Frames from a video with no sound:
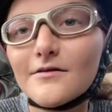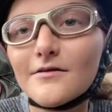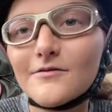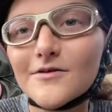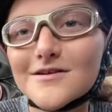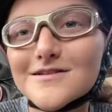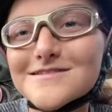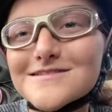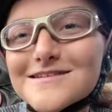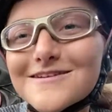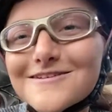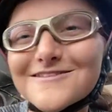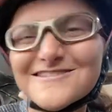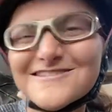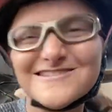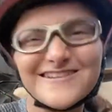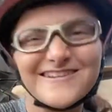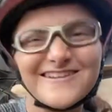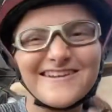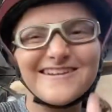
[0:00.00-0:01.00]
We're just here
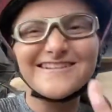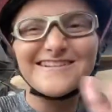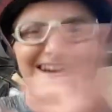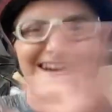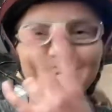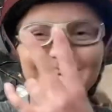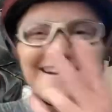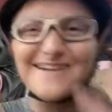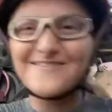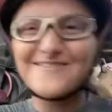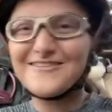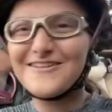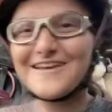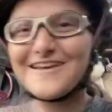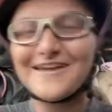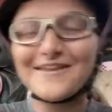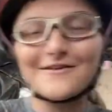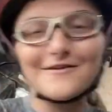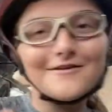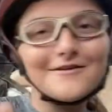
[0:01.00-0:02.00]
chilling, tacking up
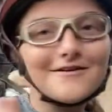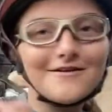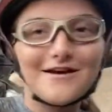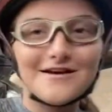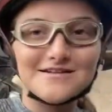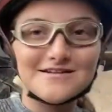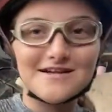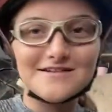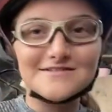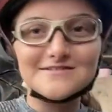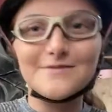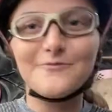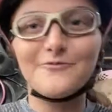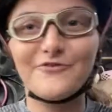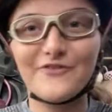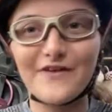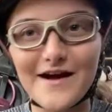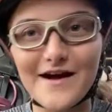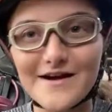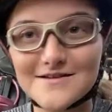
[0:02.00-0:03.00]
together. I tacked up
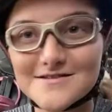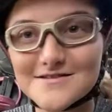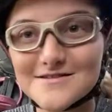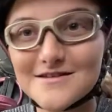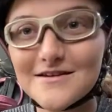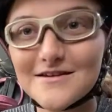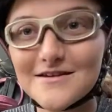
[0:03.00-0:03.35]
fast.